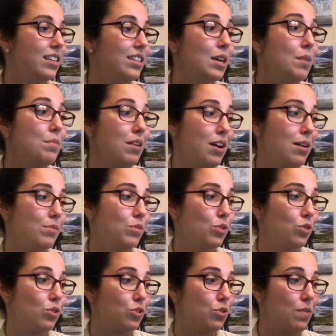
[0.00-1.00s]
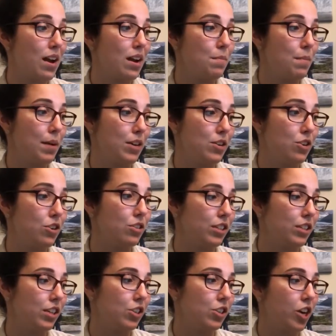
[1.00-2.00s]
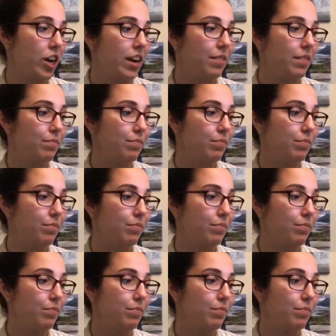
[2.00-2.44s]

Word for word: Sometimes when you're surrounded by dirt, CJ,